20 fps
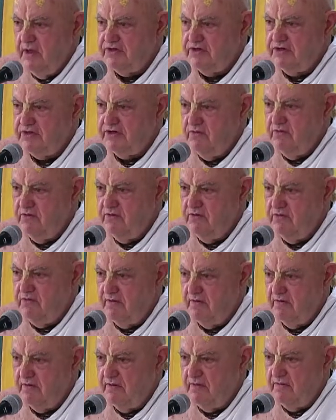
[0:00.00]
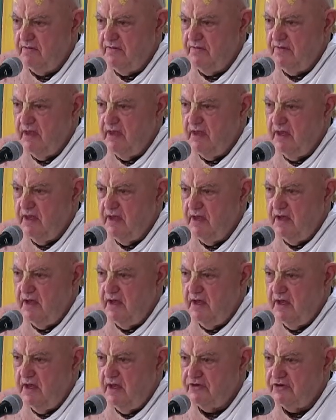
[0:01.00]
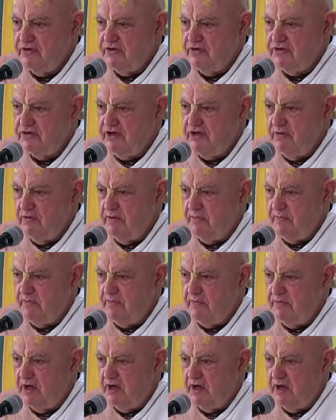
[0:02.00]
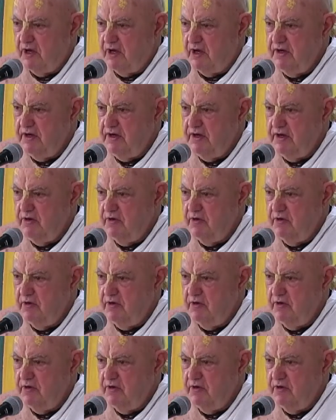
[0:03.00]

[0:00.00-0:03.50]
And he said, well, I understand what Prabhupada wanted.